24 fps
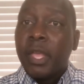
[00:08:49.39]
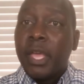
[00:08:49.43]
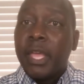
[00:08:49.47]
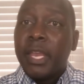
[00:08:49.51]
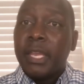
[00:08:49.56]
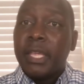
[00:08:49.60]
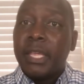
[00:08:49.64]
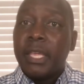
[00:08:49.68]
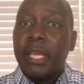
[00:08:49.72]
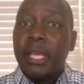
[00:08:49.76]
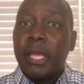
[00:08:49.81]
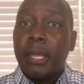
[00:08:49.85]
And
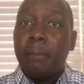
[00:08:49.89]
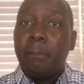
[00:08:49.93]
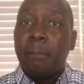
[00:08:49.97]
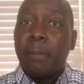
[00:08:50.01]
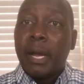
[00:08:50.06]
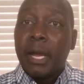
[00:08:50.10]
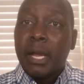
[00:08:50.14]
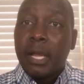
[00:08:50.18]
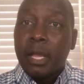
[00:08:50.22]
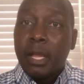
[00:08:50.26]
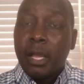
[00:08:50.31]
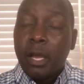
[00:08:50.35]
again,
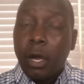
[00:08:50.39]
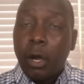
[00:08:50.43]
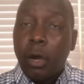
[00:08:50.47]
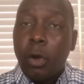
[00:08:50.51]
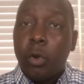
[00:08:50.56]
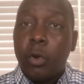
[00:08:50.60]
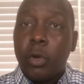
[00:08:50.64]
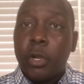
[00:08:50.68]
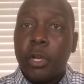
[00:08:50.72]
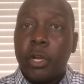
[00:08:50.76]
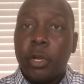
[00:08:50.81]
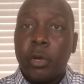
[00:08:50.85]
my
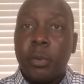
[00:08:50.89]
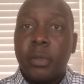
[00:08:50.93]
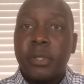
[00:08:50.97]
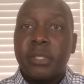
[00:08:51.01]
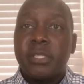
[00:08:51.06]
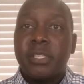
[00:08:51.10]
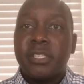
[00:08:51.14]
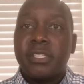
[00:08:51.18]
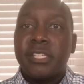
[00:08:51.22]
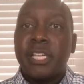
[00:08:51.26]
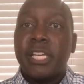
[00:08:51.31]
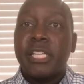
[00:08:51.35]
goal here with
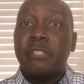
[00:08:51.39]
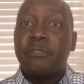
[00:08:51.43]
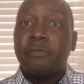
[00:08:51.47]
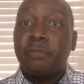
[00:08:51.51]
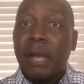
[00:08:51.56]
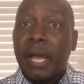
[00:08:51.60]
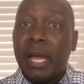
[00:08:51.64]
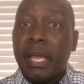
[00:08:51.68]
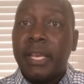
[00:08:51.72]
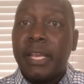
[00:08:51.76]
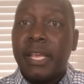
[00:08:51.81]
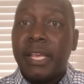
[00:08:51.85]
Success
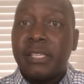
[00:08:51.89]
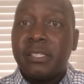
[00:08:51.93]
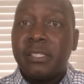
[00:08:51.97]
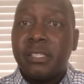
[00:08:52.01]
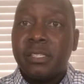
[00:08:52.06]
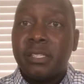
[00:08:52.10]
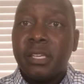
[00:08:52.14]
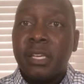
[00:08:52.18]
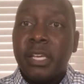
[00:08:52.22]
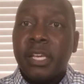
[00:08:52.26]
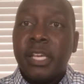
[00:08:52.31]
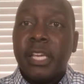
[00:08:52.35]

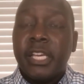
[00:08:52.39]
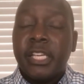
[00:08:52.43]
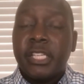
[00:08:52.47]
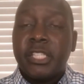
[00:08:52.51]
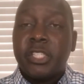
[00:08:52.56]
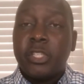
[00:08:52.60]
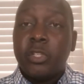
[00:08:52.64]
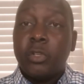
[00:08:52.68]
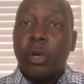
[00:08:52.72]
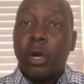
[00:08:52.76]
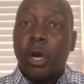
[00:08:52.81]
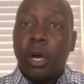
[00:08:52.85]
Finances
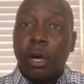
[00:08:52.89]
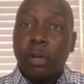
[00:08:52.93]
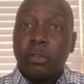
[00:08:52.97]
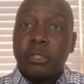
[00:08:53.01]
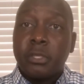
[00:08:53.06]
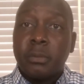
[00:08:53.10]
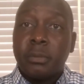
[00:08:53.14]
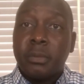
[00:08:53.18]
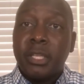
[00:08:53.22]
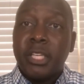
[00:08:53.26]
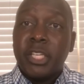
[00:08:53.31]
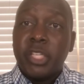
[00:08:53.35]
is to
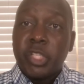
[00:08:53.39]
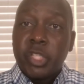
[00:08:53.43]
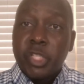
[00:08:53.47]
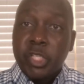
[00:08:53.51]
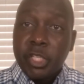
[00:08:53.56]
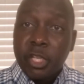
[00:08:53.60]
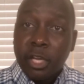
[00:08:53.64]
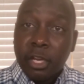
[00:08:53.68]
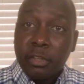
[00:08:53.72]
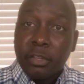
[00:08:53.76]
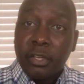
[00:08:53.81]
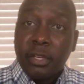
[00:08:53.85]
ultimately
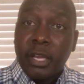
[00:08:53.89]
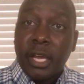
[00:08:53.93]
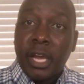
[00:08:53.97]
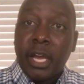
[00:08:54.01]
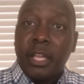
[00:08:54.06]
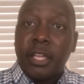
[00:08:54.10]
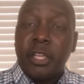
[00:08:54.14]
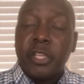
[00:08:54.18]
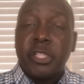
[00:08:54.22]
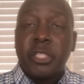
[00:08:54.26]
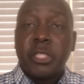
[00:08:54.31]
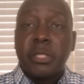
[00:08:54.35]
share the
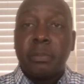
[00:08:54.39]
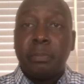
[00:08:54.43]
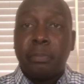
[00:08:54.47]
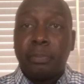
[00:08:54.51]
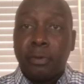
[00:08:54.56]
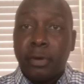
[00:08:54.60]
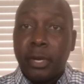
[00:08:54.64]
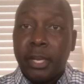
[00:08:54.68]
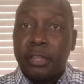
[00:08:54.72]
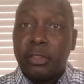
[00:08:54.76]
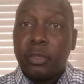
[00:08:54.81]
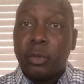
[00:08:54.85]
knowledge,
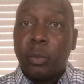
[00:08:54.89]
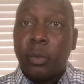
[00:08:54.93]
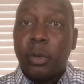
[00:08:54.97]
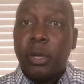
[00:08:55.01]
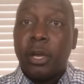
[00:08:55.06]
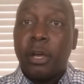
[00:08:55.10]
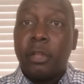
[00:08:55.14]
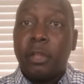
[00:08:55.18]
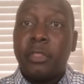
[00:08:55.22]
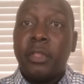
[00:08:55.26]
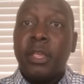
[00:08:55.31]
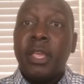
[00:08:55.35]
spread the
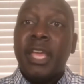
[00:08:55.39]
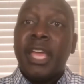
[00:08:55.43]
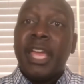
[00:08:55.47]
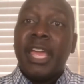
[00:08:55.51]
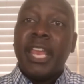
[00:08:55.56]
wealth,